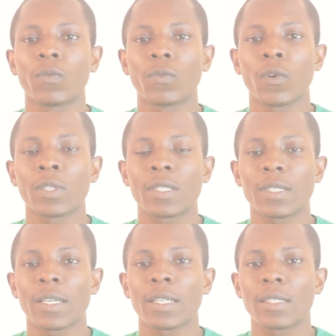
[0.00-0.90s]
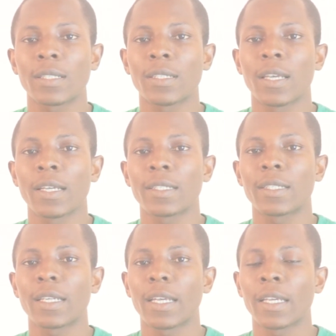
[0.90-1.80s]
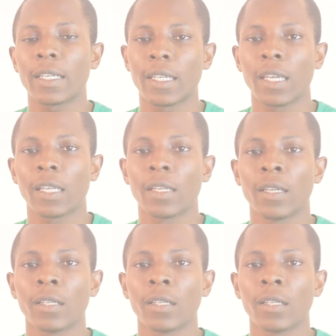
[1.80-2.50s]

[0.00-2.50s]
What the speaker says: for 6 years again.